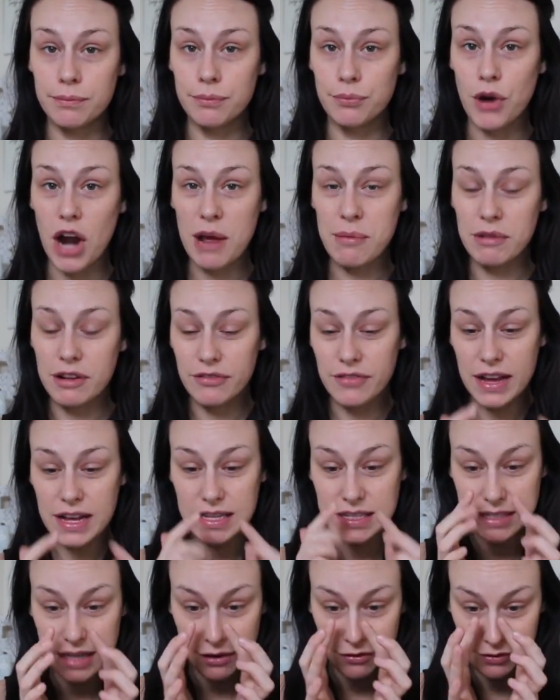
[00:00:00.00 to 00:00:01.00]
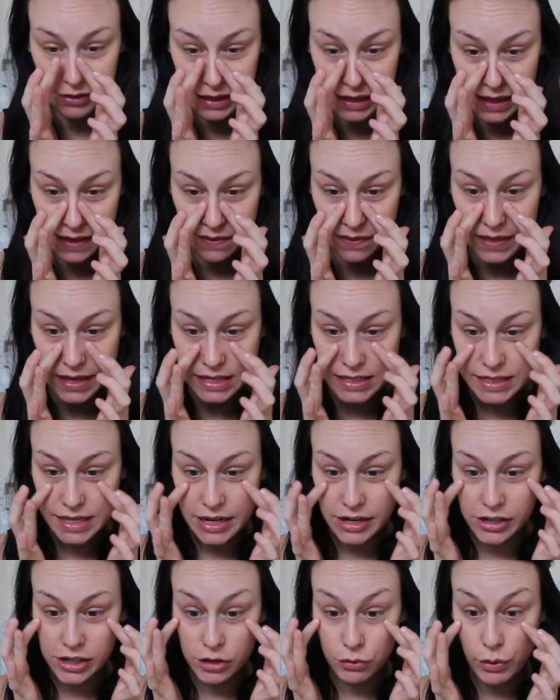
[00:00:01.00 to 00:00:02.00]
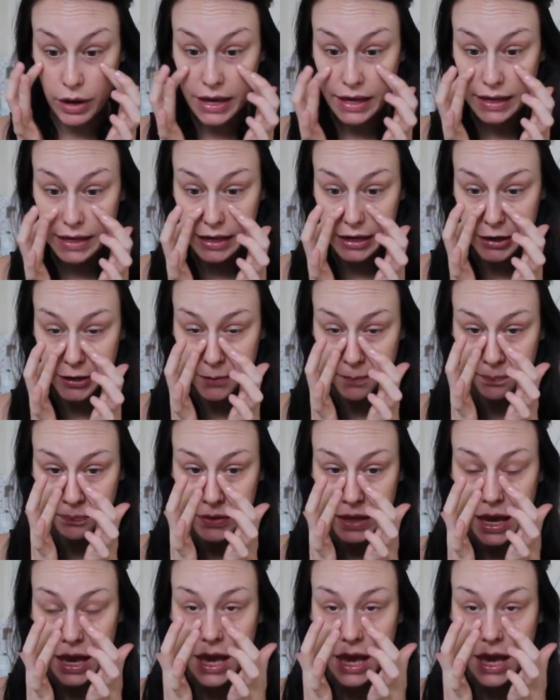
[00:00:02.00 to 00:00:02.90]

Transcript: prime your face definitely in this area right here,